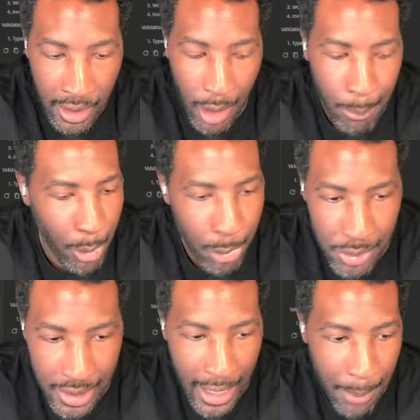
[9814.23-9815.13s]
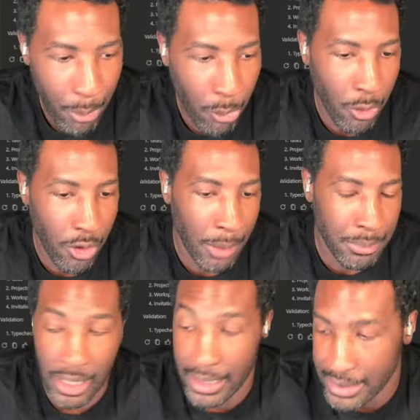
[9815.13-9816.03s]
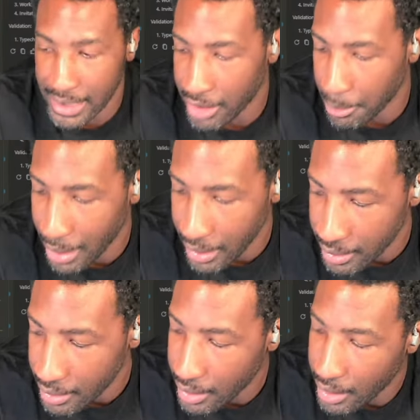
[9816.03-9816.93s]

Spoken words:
a prototype or I'm trying to sell them on